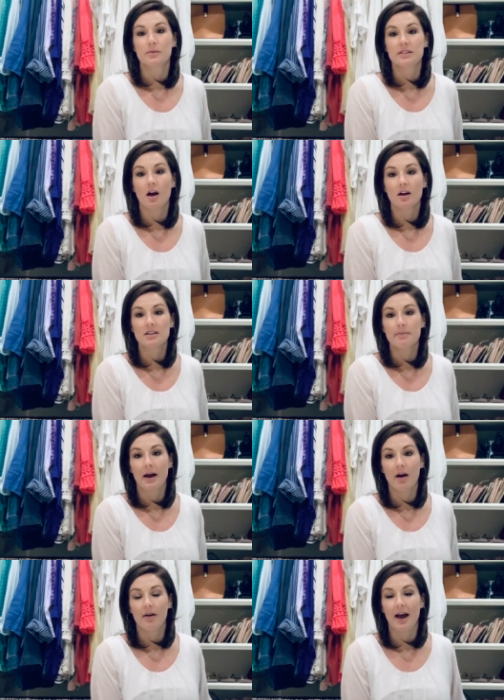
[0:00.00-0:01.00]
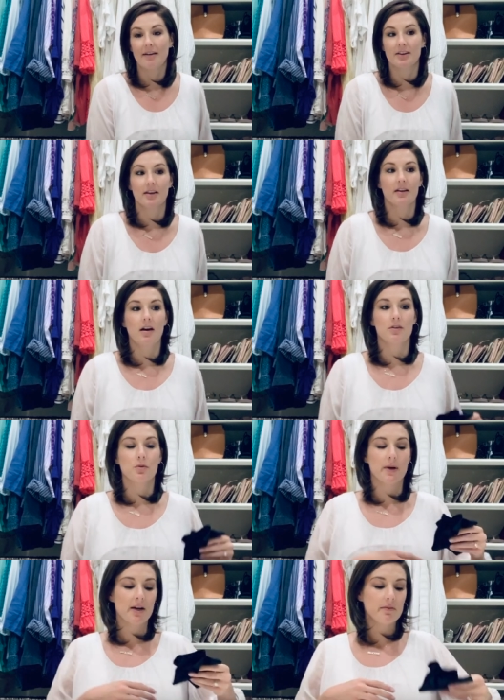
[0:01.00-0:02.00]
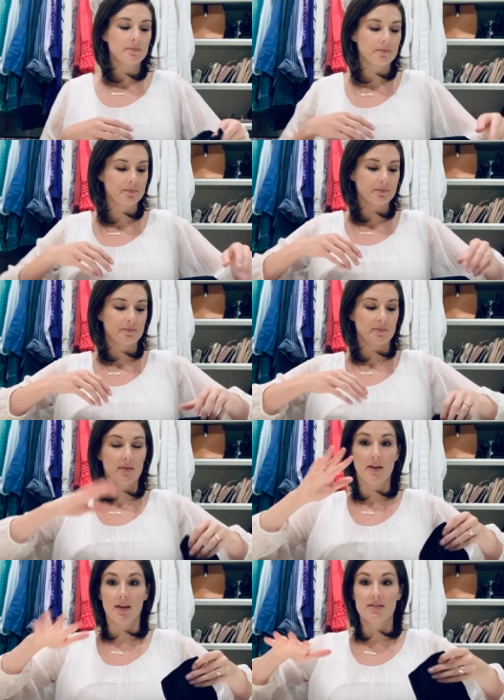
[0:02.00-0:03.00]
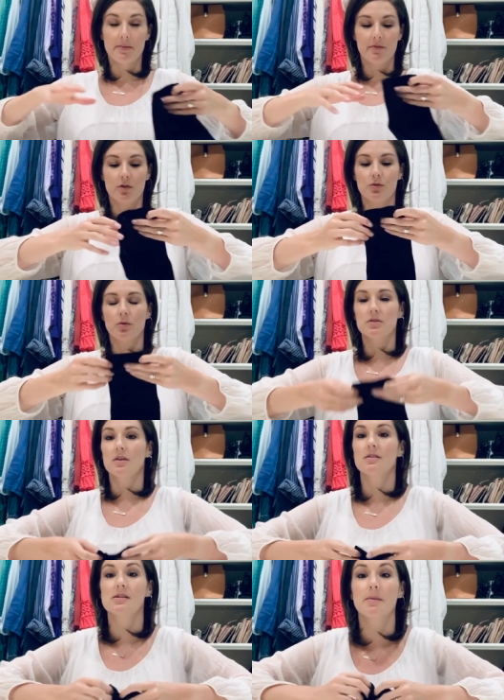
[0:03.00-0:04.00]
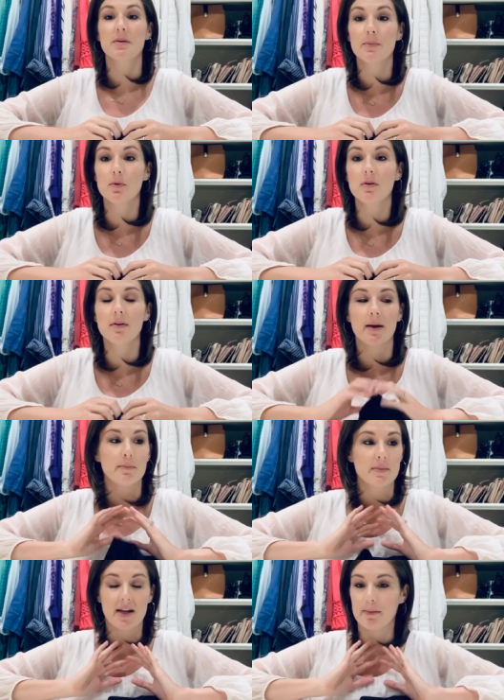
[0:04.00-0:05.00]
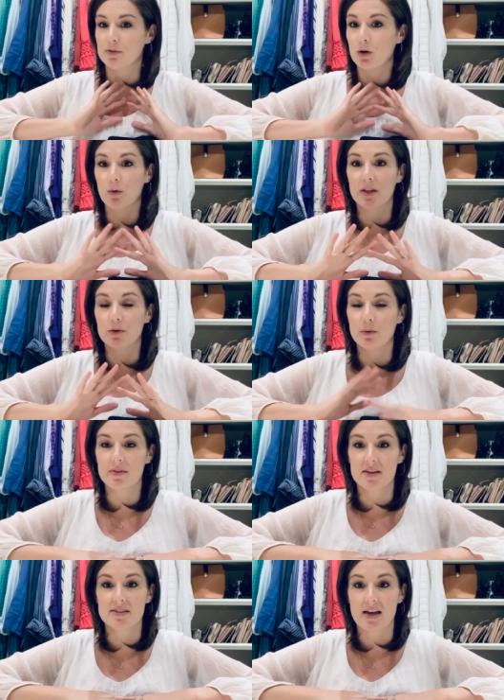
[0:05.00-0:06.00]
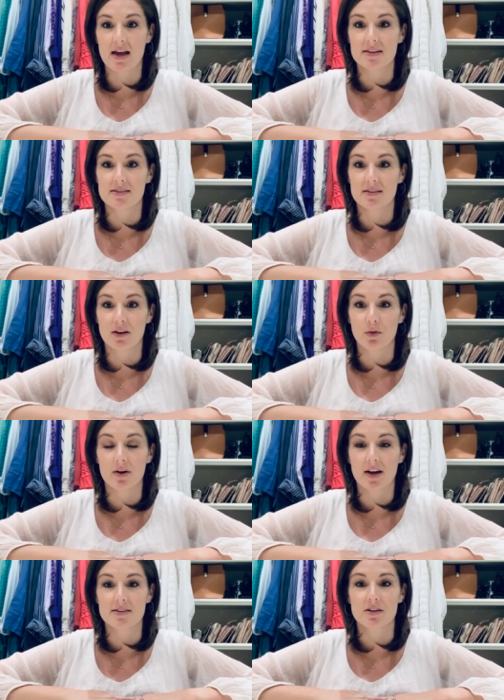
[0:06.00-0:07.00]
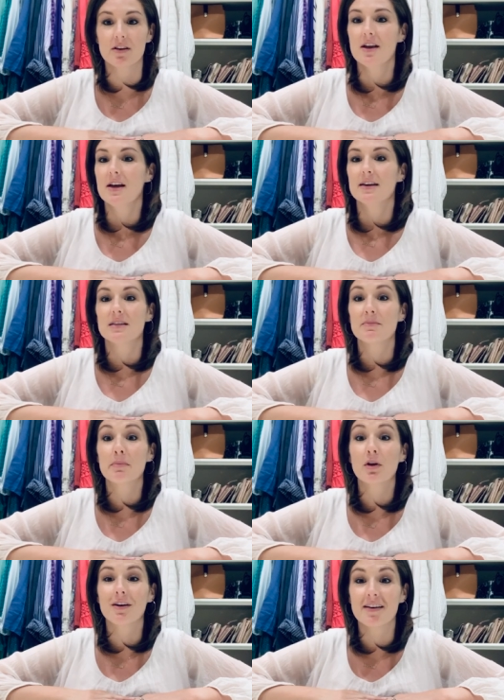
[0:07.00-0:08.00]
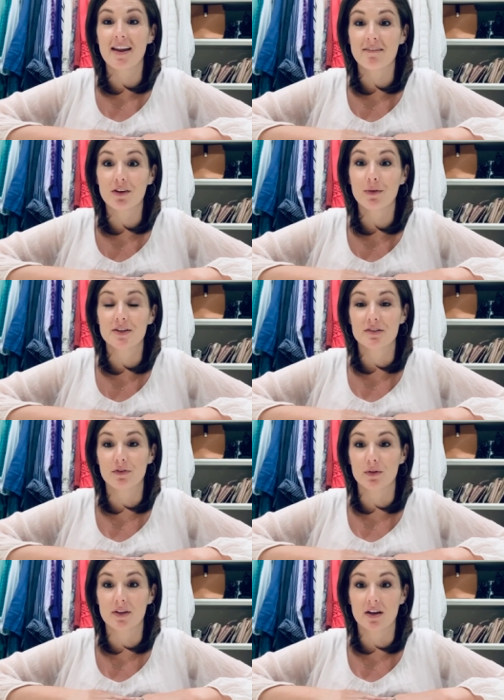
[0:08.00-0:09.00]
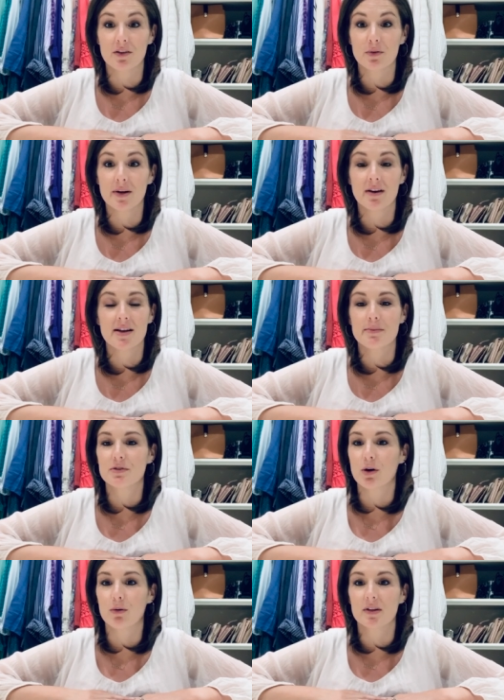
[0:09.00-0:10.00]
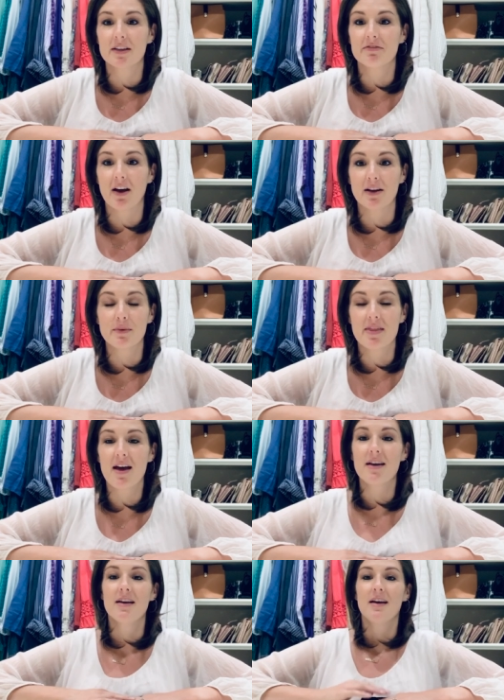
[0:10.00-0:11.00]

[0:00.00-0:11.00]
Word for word: we talked about having underwear, in some of your drawers. Some people, um, and I'm totally cool with this as their organizer, some people are never going to fold their underwear and I'm totally fine with that.